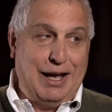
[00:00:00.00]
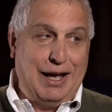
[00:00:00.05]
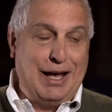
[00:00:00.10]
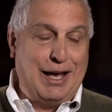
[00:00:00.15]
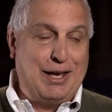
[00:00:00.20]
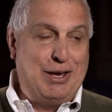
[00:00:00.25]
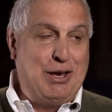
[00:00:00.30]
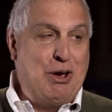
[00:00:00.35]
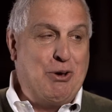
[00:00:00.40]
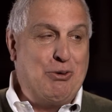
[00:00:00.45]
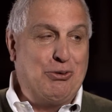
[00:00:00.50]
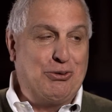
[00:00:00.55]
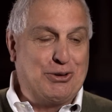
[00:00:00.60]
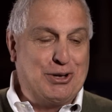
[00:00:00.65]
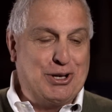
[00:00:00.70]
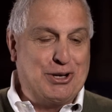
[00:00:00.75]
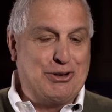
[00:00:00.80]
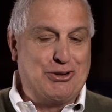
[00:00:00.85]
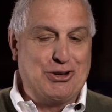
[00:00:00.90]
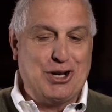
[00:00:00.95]
I used
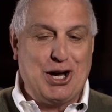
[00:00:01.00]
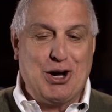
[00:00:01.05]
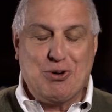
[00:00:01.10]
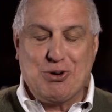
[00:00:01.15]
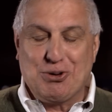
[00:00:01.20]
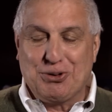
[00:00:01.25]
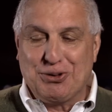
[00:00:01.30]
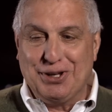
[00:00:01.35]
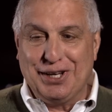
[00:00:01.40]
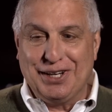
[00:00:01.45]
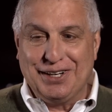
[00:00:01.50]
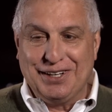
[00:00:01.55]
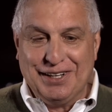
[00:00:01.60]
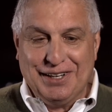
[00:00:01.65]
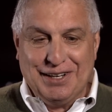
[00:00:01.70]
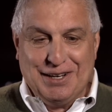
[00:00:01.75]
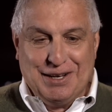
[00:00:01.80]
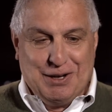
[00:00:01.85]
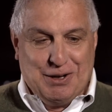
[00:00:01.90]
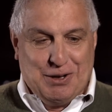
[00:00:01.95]
to joke that
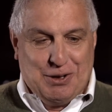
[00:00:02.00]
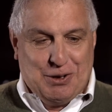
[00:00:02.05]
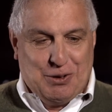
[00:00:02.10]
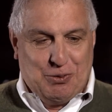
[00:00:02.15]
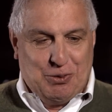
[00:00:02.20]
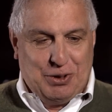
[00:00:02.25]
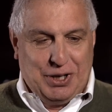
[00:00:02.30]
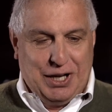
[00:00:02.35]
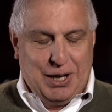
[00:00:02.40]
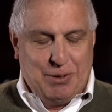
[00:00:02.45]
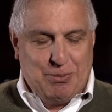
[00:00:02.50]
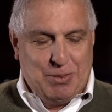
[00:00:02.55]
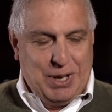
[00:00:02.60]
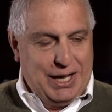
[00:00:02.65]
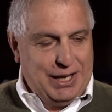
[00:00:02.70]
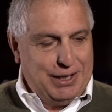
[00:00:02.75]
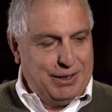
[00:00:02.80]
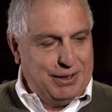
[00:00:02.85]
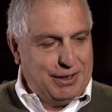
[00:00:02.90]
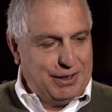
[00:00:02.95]
when I
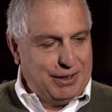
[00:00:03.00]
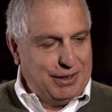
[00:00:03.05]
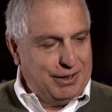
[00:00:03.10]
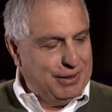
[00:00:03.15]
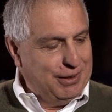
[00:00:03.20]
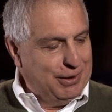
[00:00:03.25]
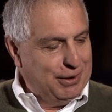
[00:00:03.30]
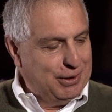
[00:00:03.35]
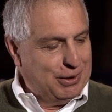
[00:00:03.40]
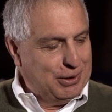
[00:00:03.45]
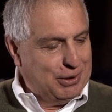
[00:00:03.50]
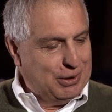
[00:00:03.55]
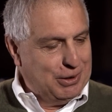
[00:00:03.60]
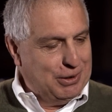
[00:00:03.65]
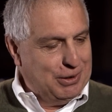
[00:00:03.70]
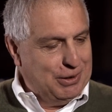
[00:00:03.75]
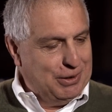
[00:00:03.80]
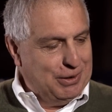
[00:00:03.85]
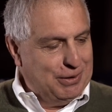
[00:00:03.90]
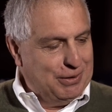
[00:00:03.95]
made
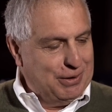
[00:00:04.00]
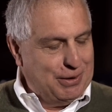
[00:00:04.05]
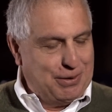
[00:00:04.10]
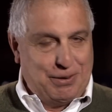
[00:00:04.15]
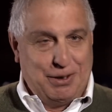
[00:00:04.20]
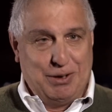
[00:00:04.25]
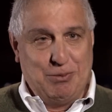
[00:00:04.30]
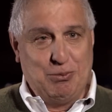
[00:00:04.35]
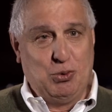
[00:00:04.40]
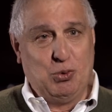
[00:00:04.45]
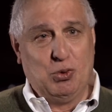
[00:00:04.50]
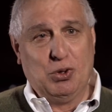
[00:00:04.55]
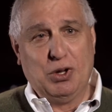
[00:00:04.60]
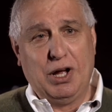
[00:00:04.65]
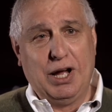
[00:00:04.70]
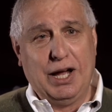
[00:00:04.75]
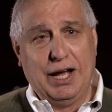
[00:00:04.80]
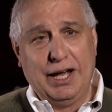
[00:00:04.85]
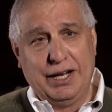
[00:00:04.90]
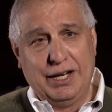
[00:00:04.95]
the Thin Blue
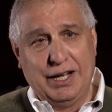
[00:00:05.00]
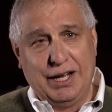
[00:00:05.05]
Line,